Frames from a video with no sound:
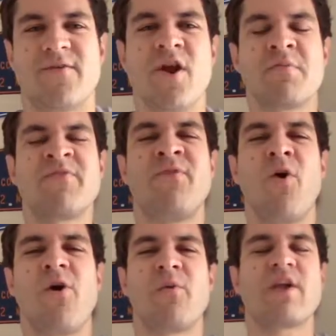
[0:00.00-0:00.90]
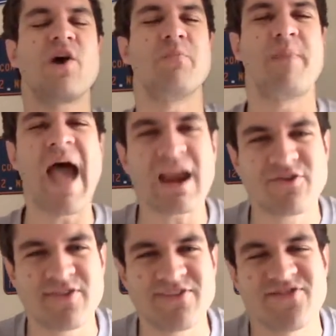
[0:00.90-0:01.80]
For number 4, we go back
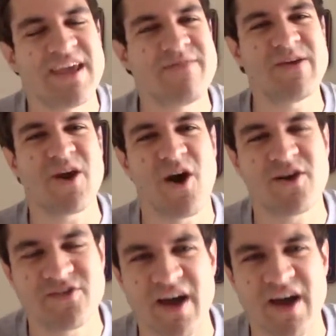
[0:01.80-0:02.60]
to the TVR